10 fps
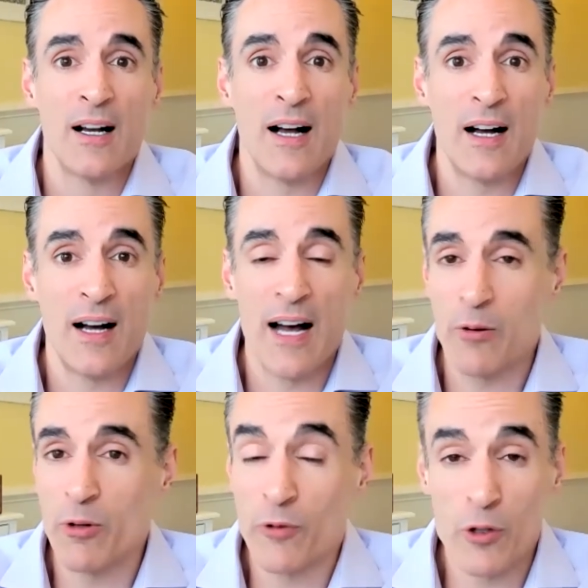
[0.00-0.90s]
Uh, I
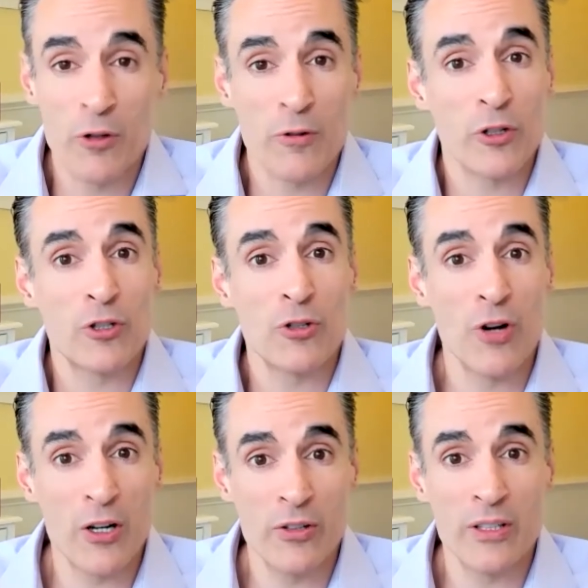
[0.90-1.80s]
reviewed over
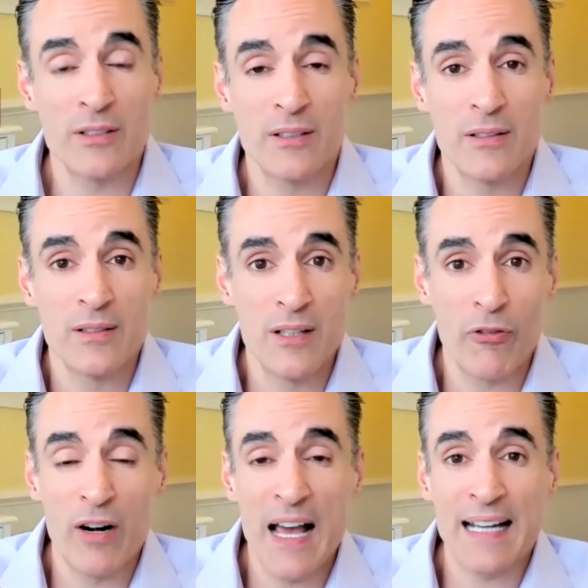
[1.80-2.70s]
200
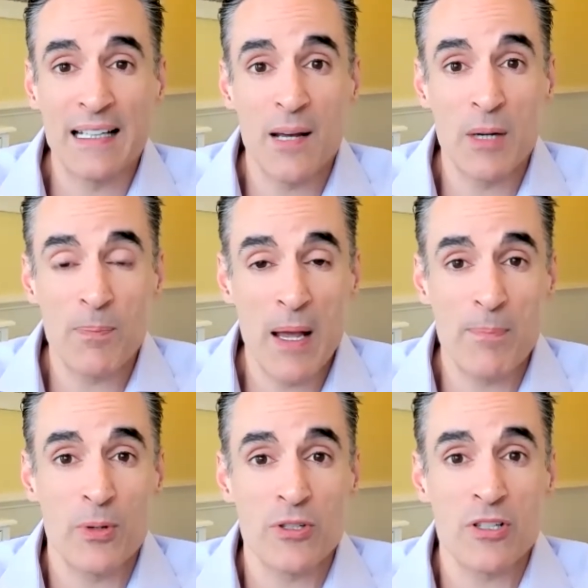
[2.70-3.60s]
different academic
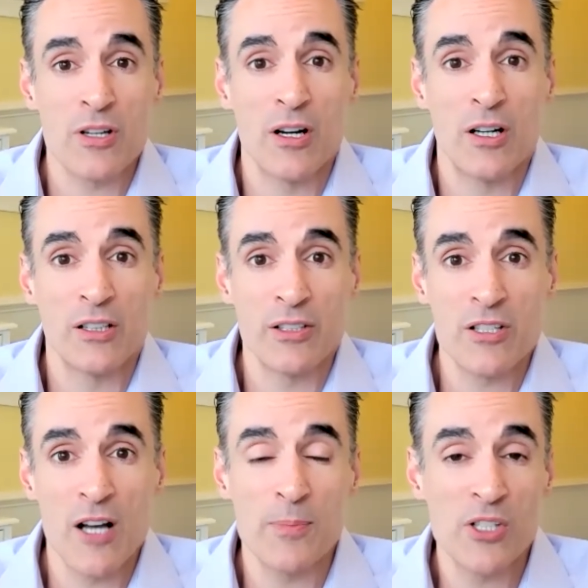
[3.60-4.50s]
papers on the
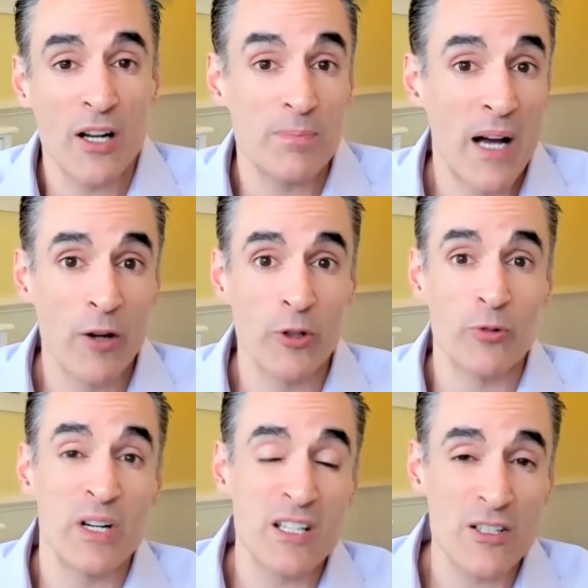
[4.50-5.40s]
subject, my own
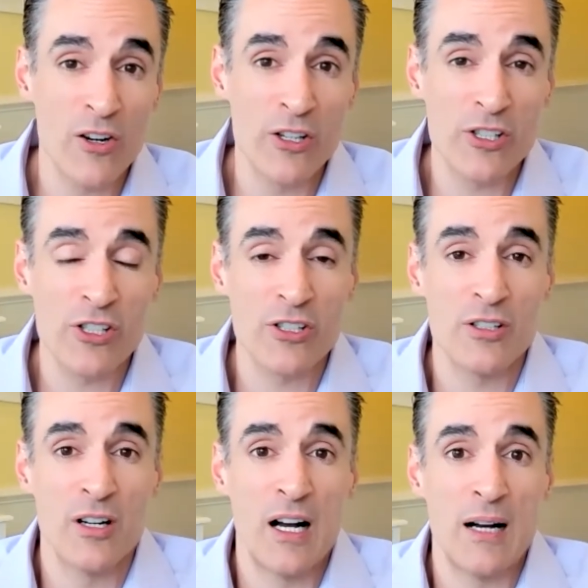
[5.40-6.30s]
research,
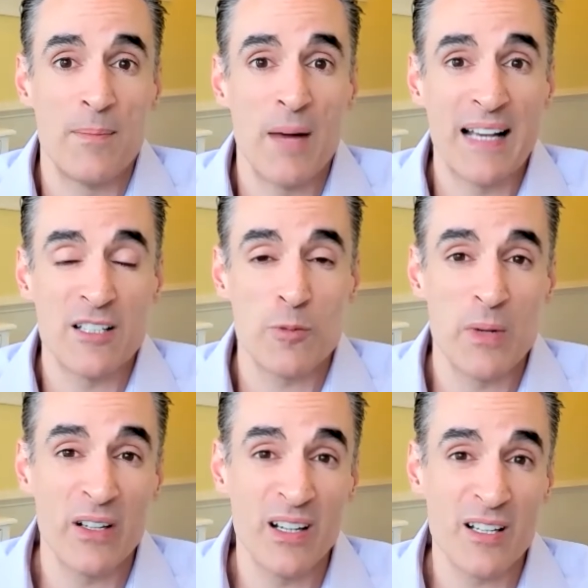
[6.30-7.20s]
uh, my
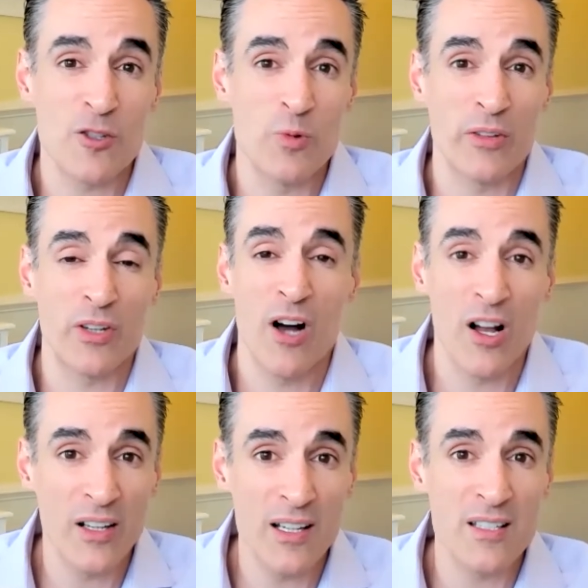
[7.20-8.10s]
experience with
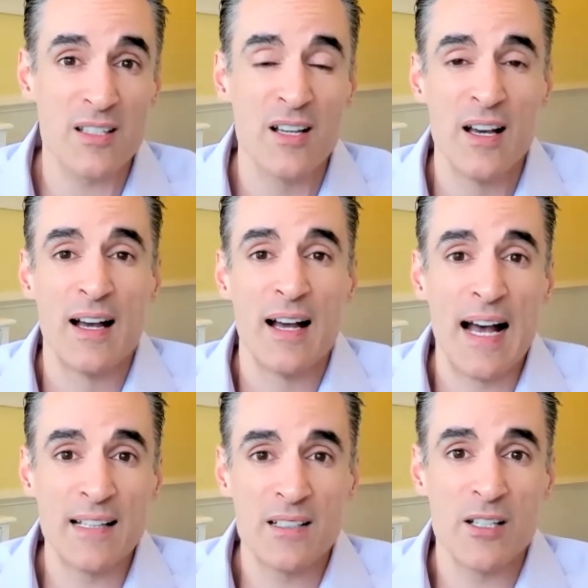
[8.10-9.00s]
colleagues
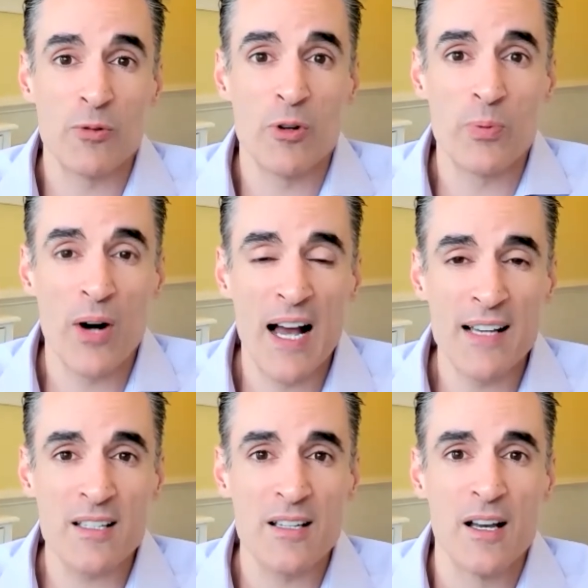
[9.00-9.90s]
at T. Rowe
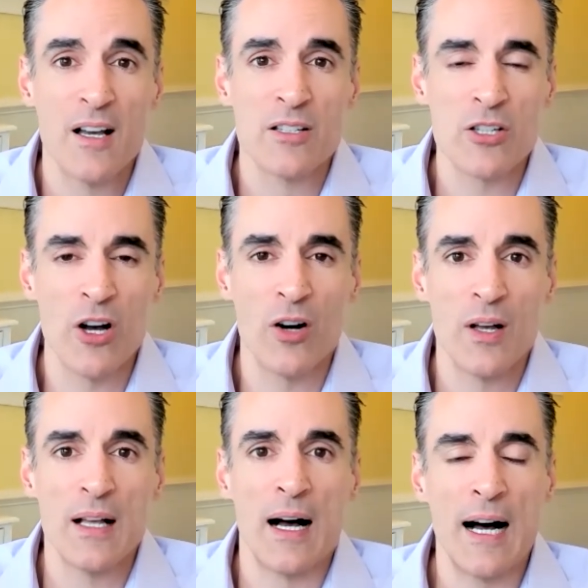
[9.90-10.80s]
Price. So
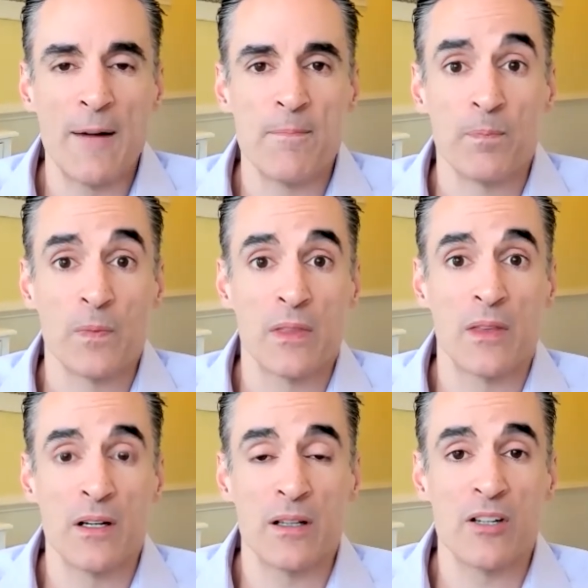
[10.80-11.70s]
uh,
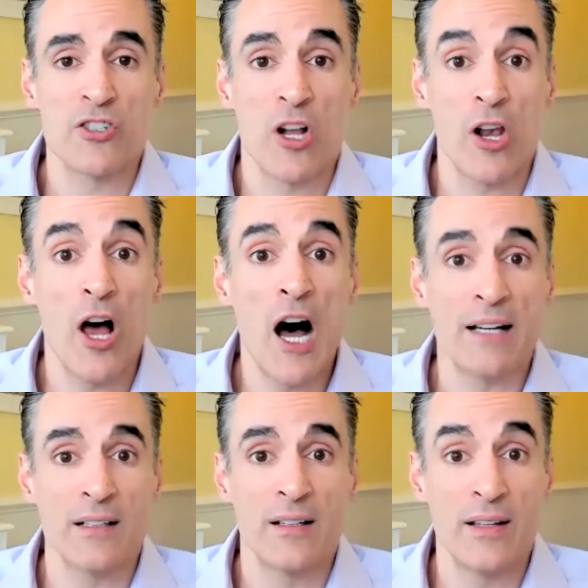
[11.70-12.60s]
there's a lot
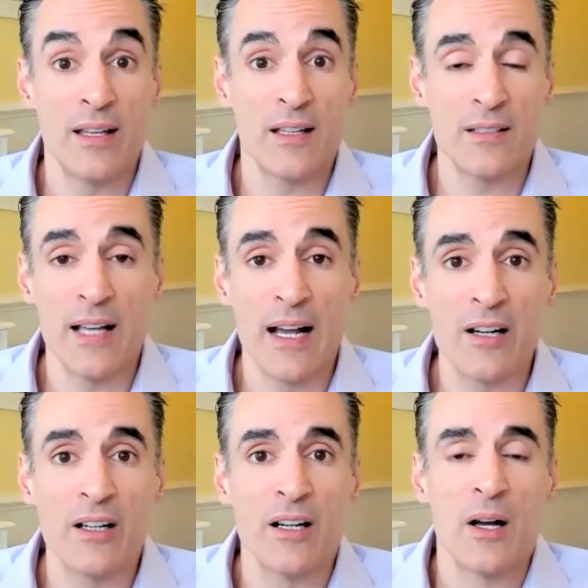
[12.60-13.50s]
in
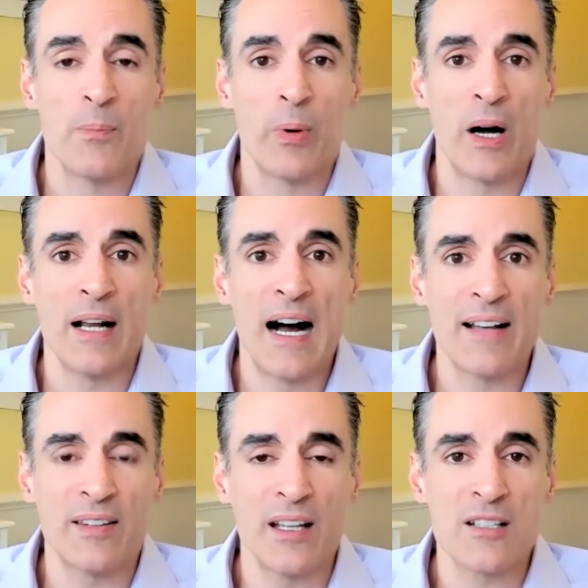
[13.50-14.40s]
there, but
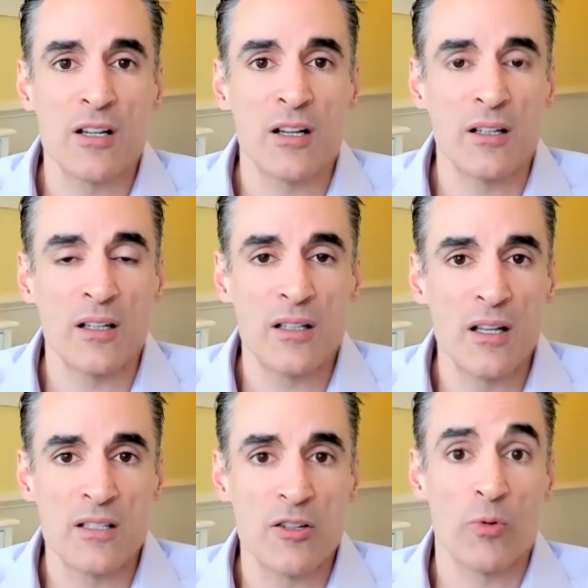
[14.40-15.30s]
I think it's a it,
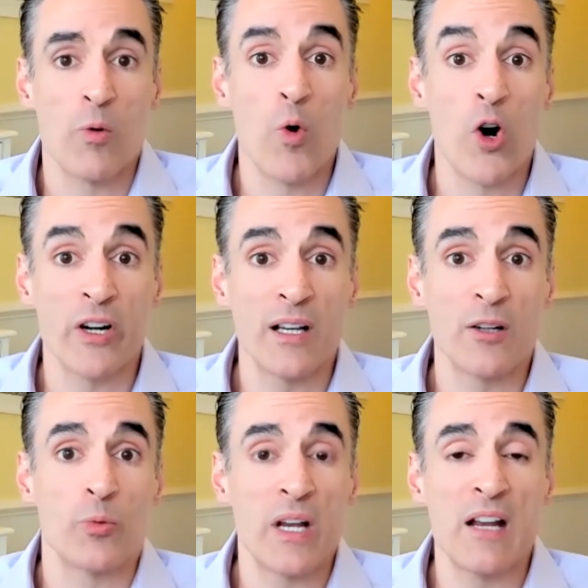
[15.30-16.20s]
it's a
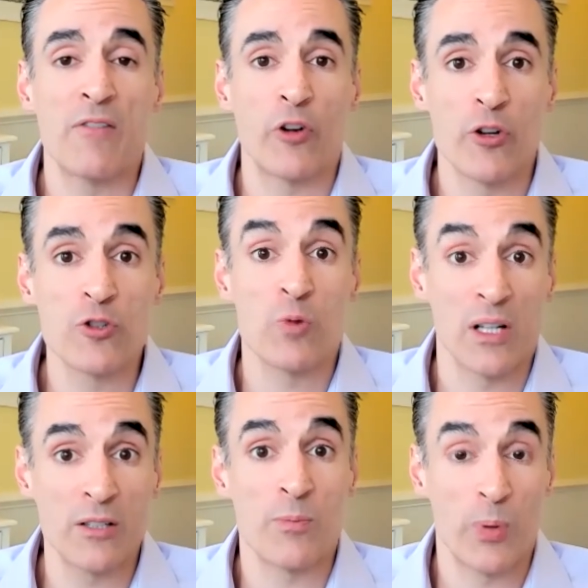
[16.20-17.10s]
rewarding read for those
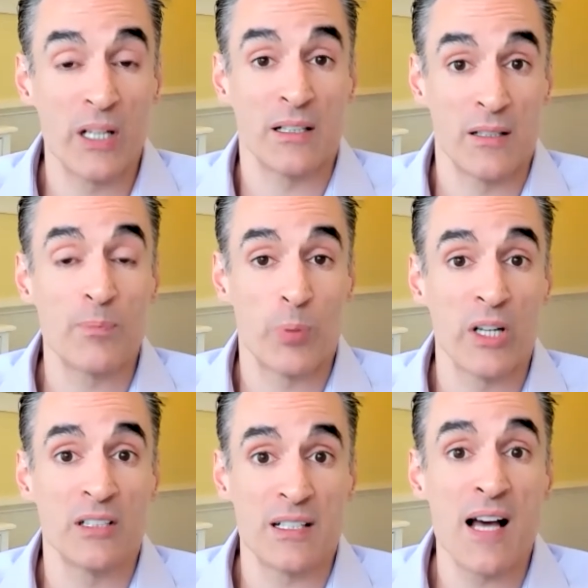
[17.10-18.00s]
willing to put in put
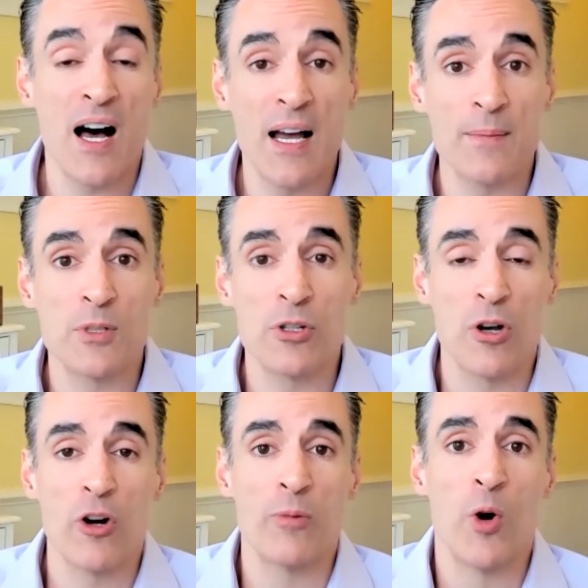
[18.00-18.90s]
in the time to
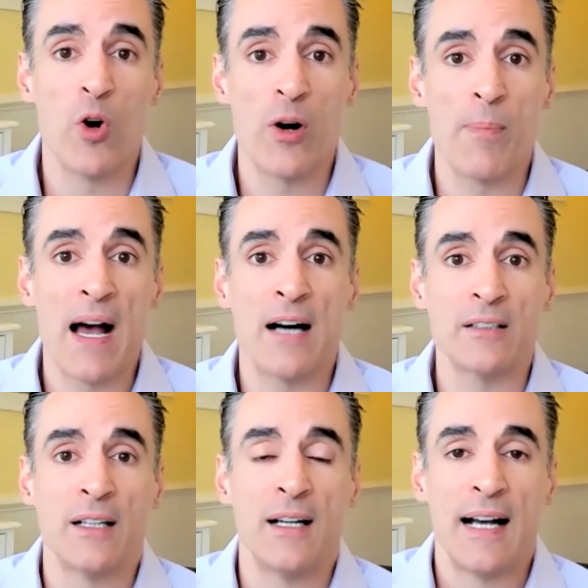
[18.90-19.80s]
learn more about
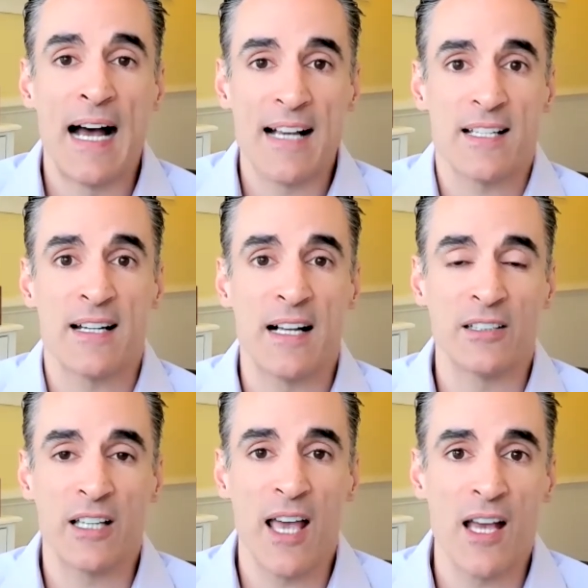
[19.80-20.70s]
asset
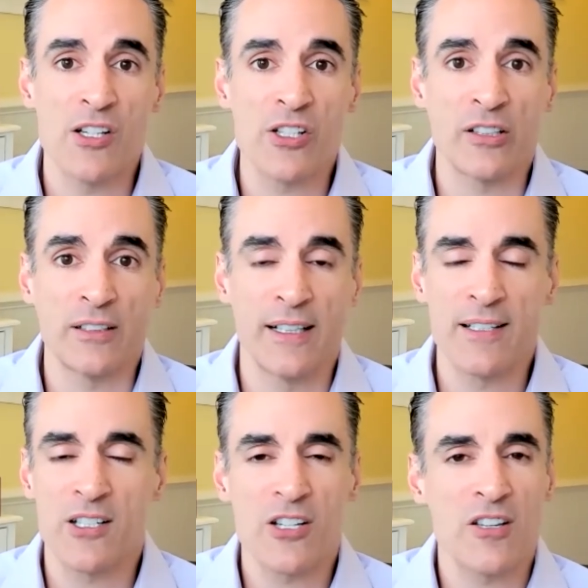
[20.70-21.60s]
allocation.
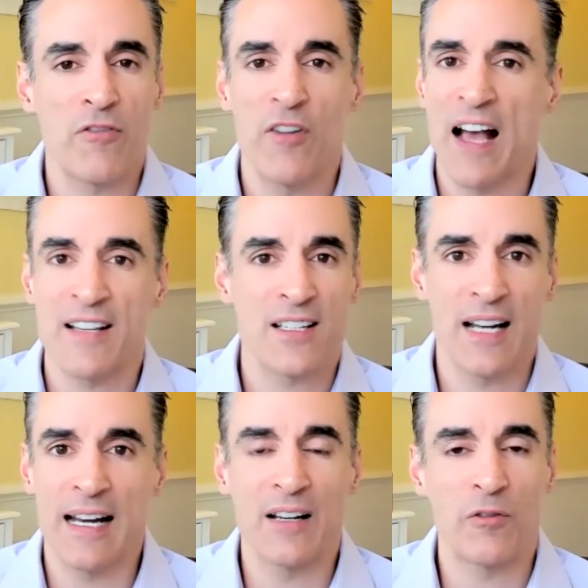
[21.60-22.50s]
It's just a
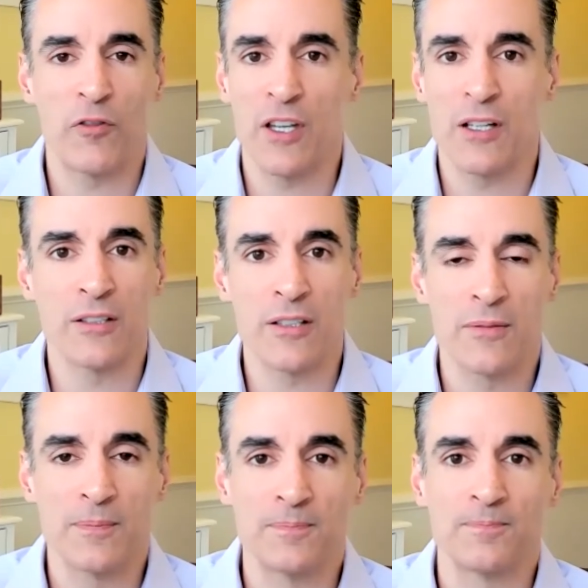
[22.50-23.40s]
fascinating field.
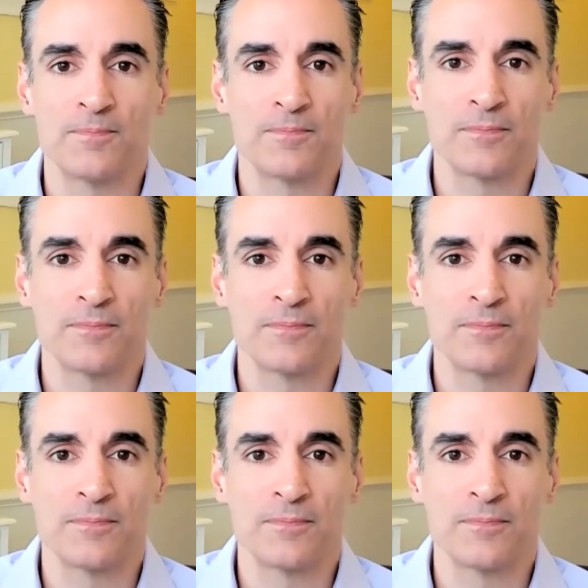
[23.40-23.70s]
Mm.